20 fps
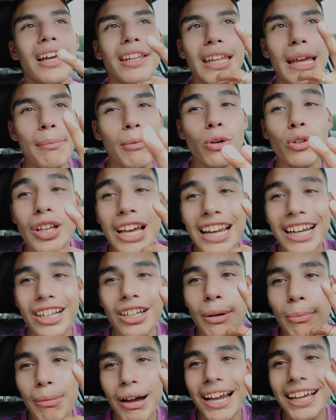They both got to
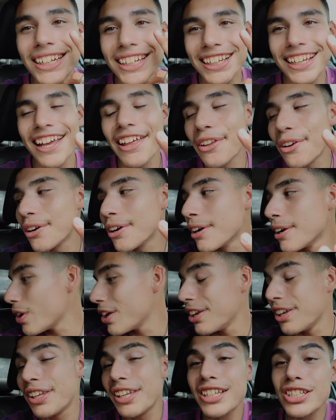combine together.
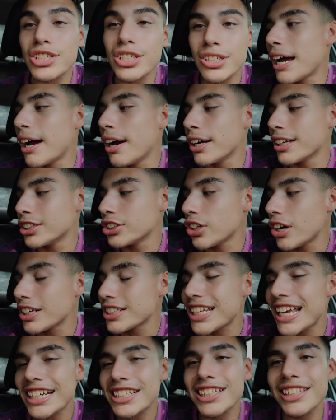And this
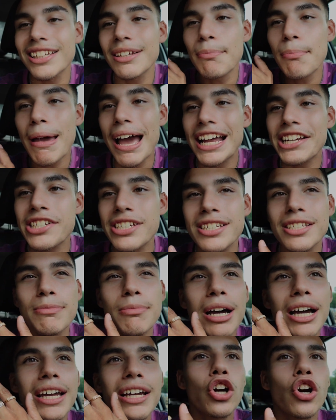exhaust actually matches
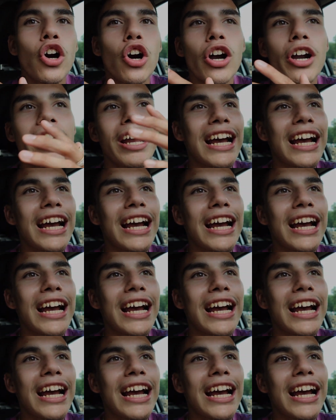my car.